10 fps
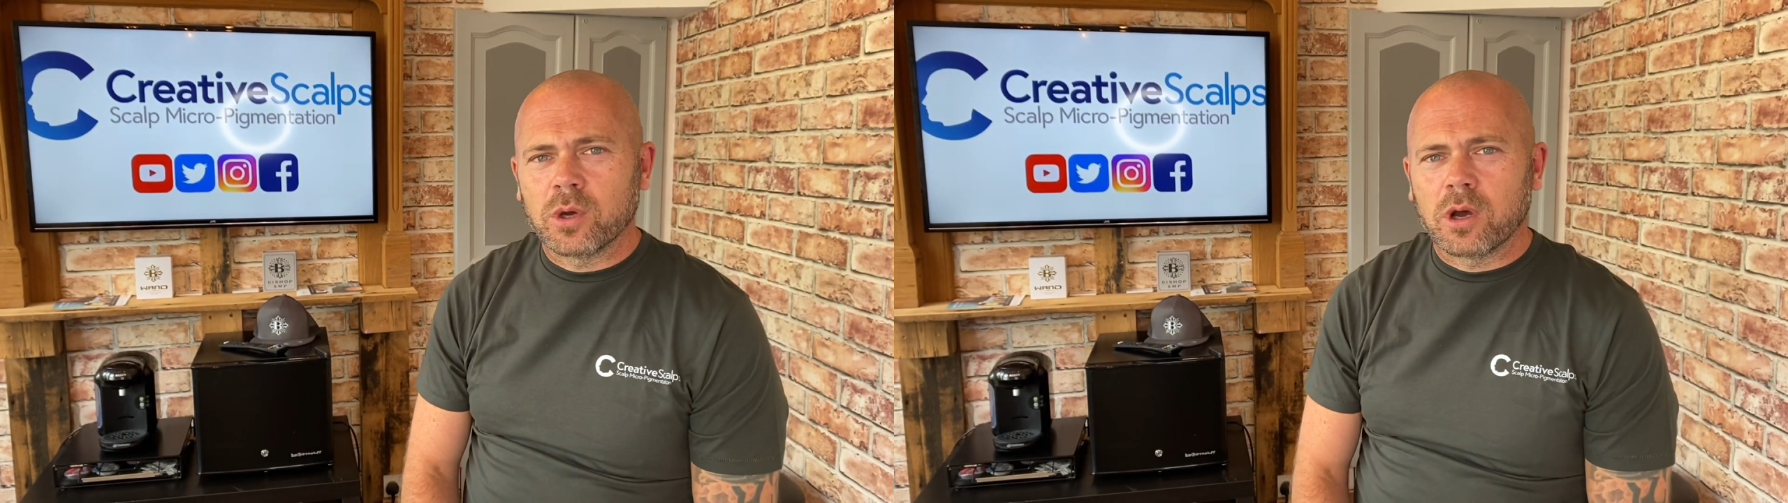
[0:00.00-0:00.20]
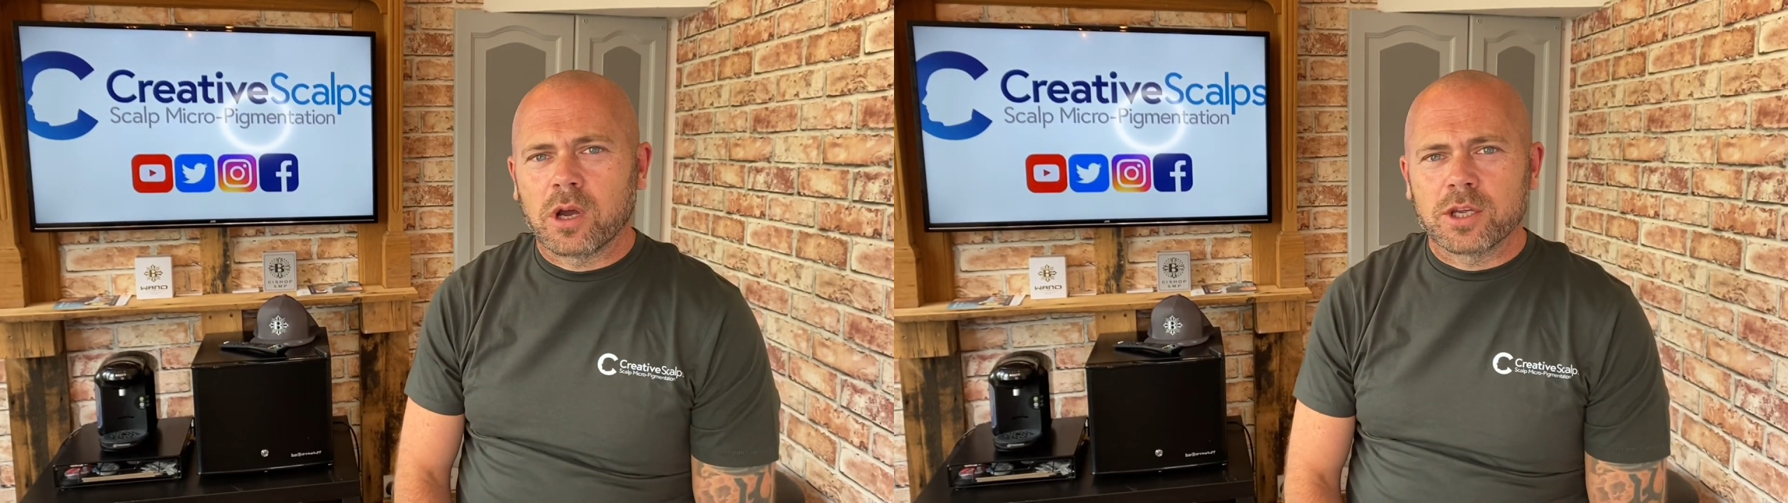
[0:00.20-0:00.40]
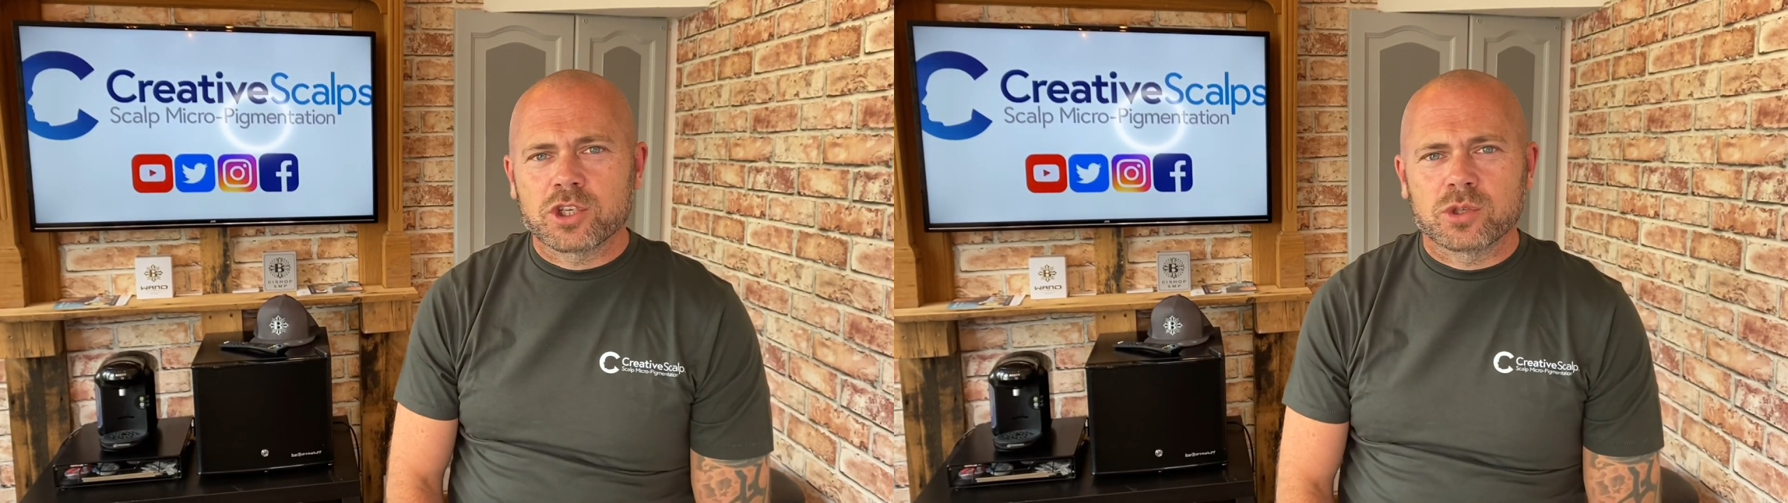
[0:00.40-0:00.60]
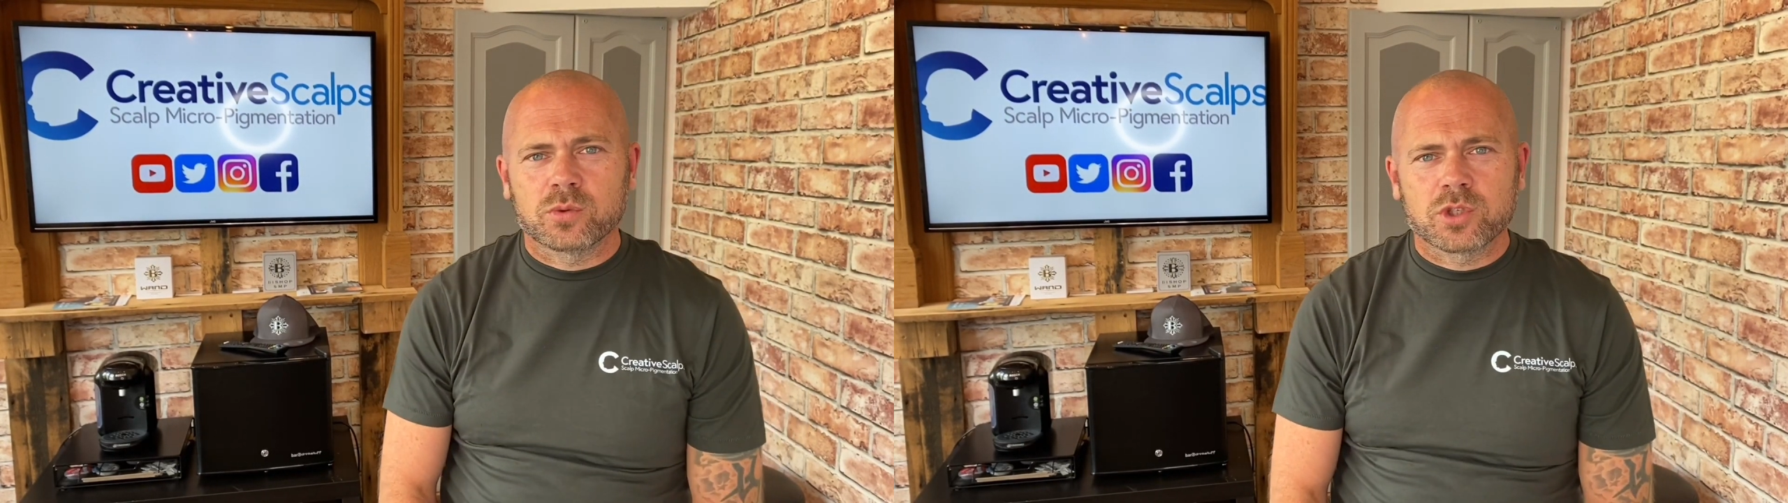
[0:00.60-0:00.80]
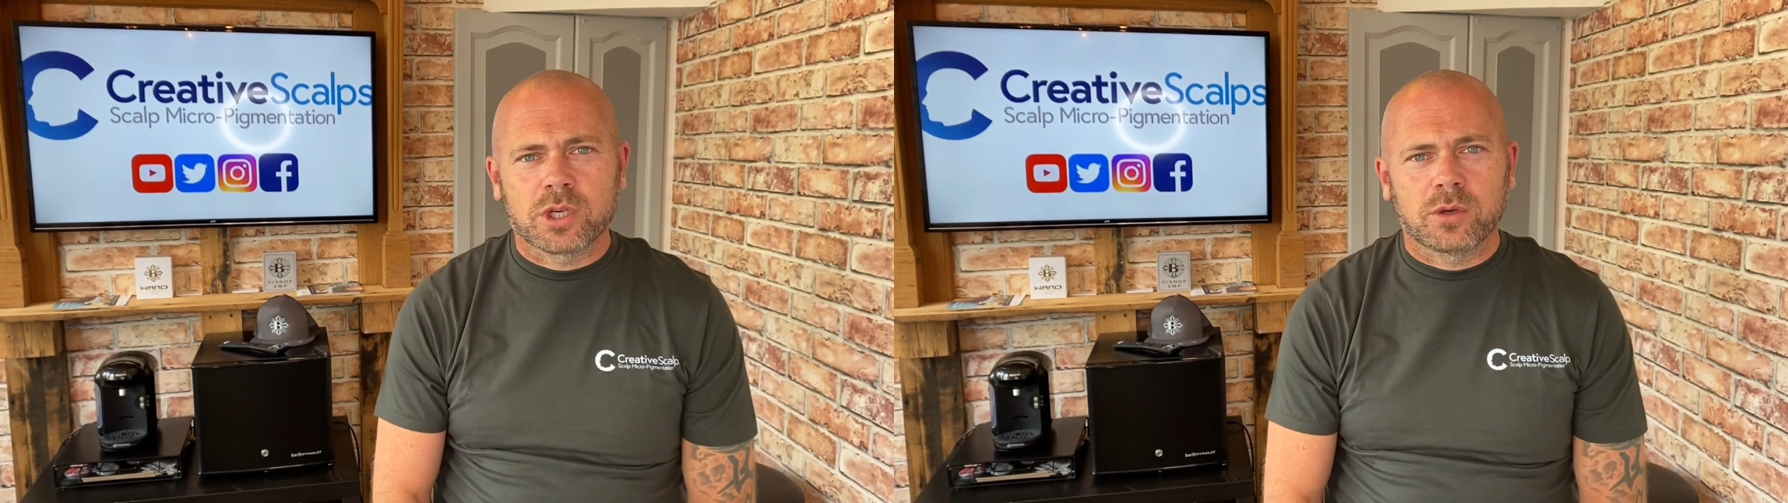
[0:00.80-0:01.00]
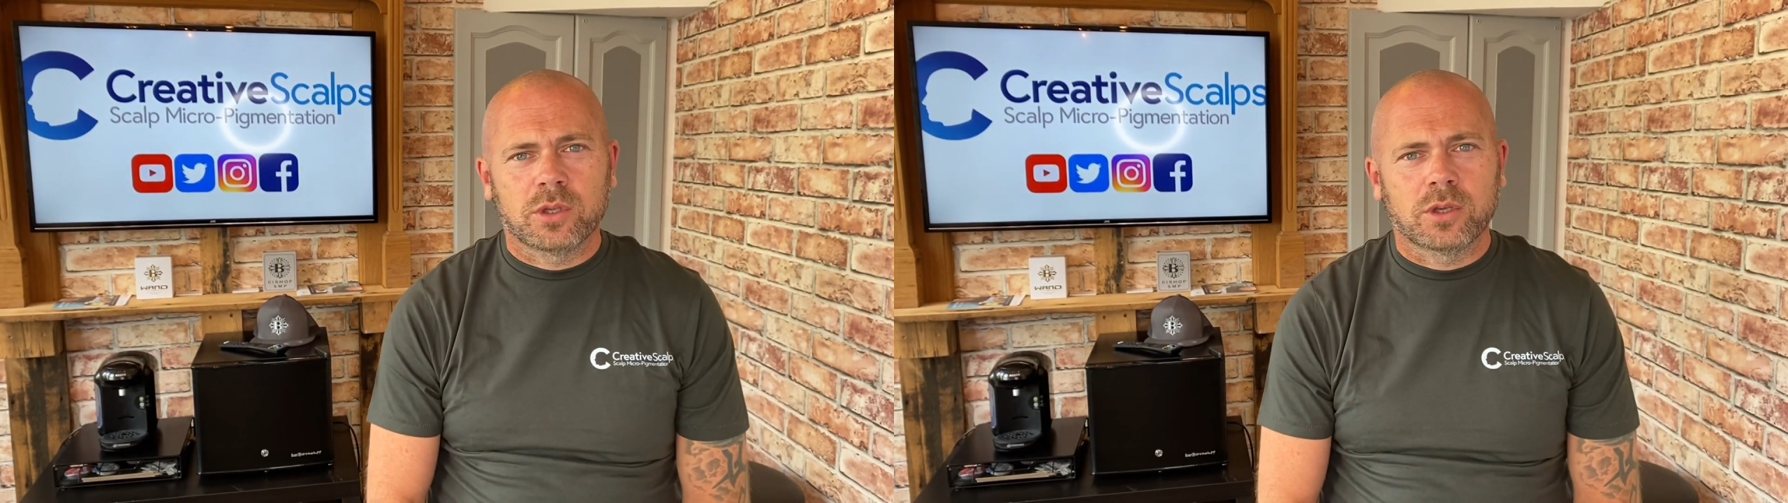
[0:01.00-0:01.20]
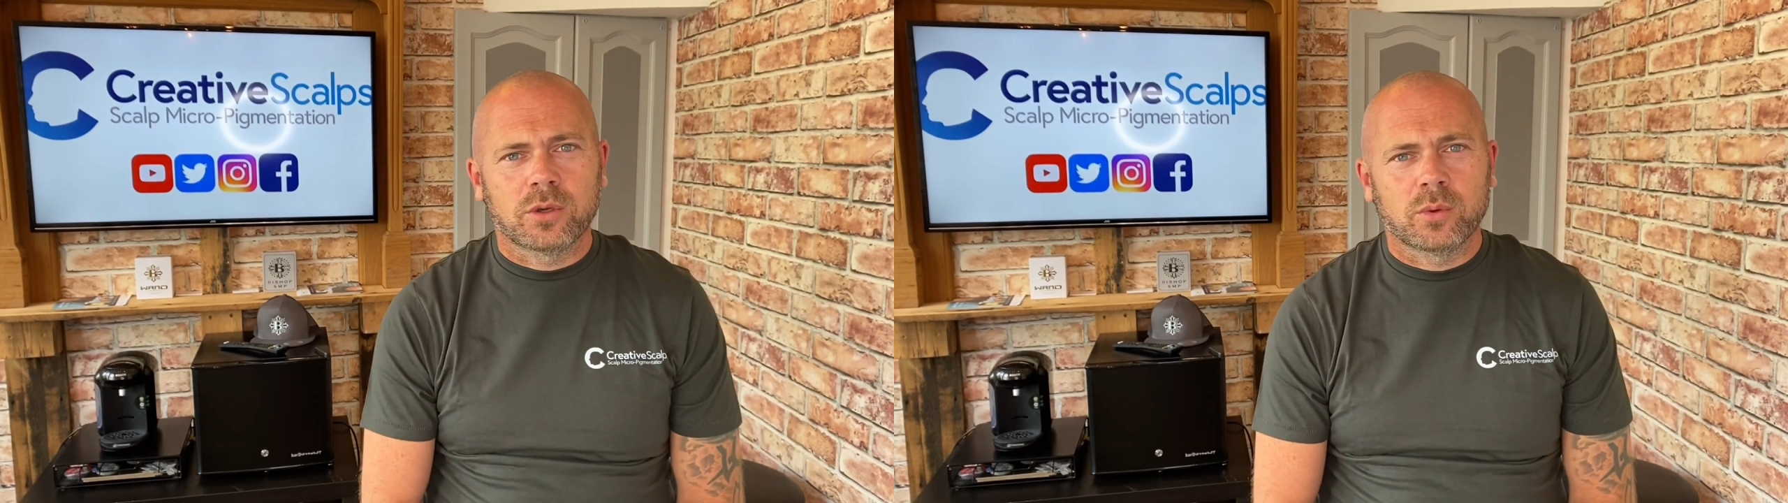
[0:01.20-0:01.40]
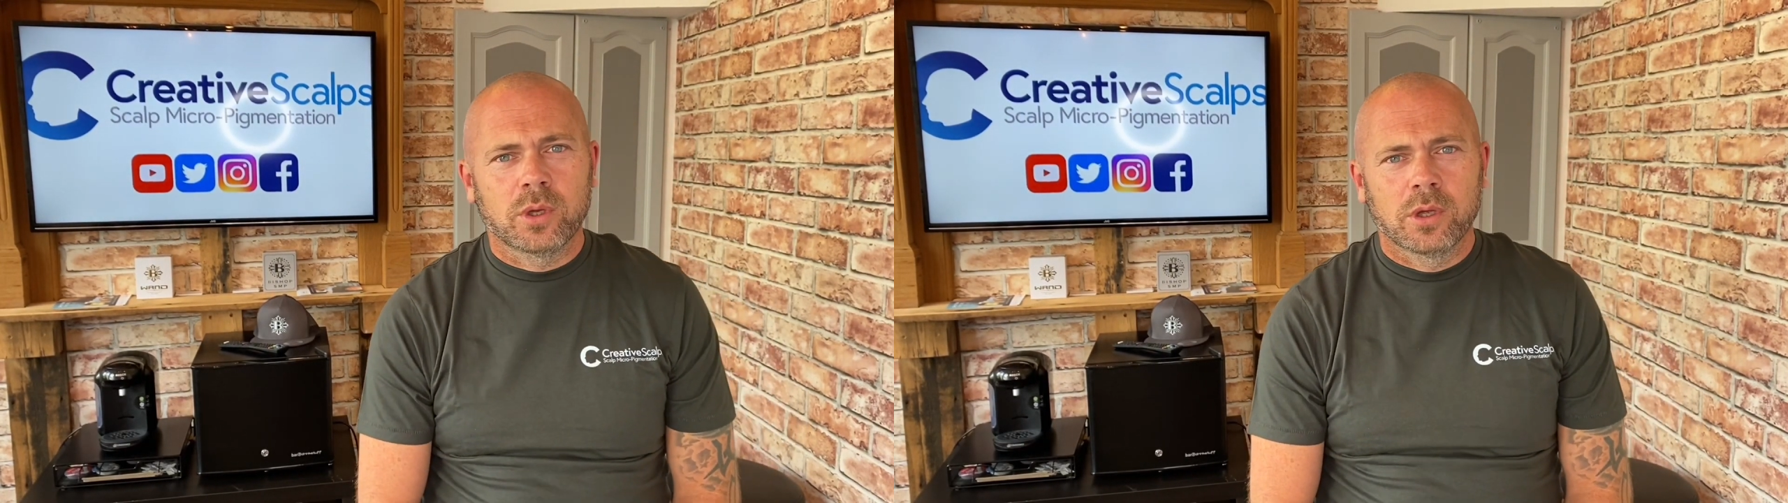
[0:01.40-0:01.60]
I shall show you